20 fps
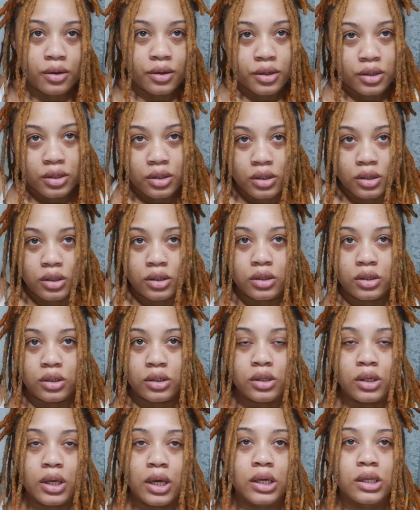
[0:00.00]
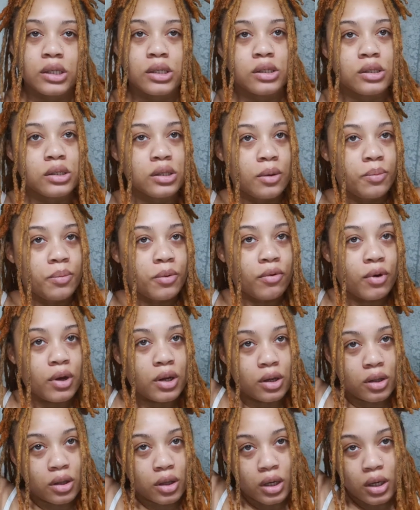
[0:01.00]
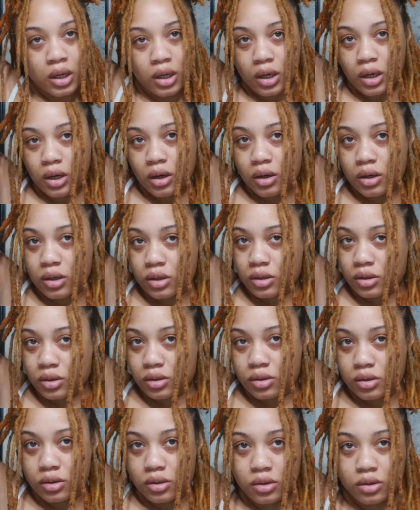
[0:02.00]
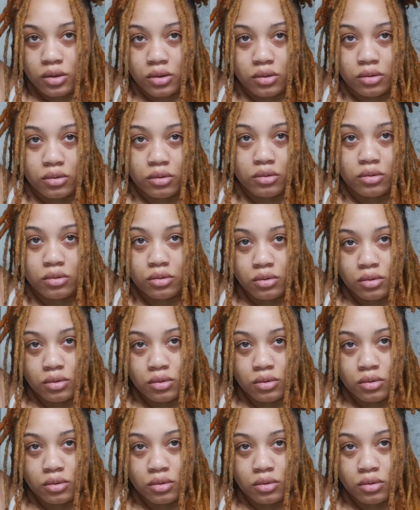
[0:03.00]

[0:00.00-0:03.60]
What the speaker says: she just like separated the hair into two.